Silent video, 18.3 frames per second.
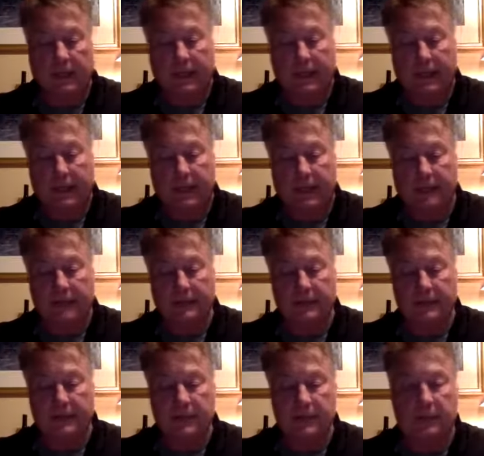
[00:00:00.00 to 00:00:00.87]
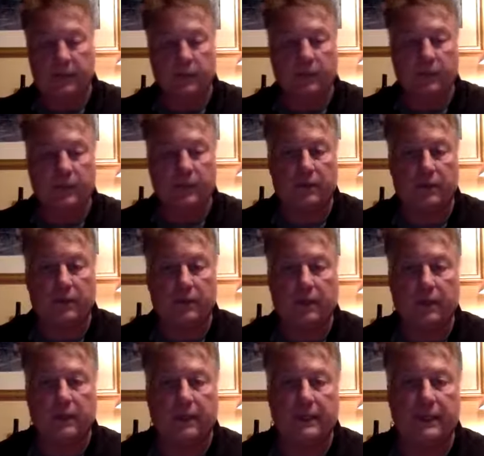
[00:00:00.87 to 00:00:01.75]
And I mentioned we
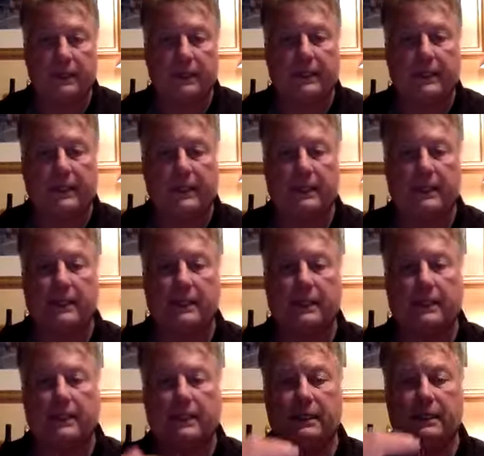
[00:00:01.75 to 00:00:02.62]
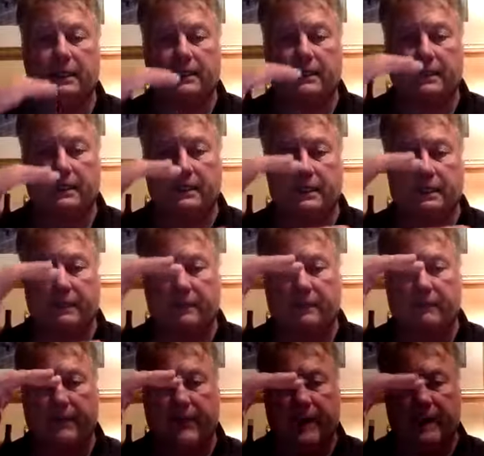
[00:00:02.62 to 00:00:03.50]
grow it in the heart
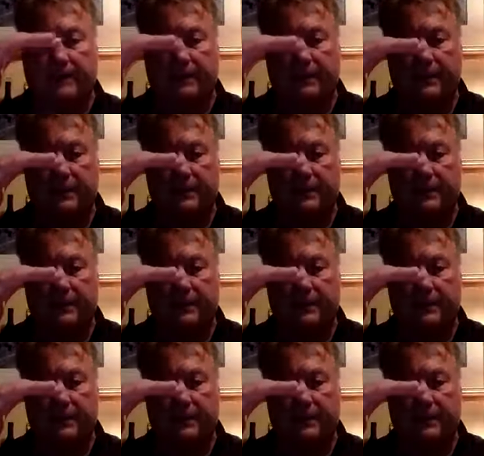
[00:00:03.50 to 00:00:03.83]
of Napa.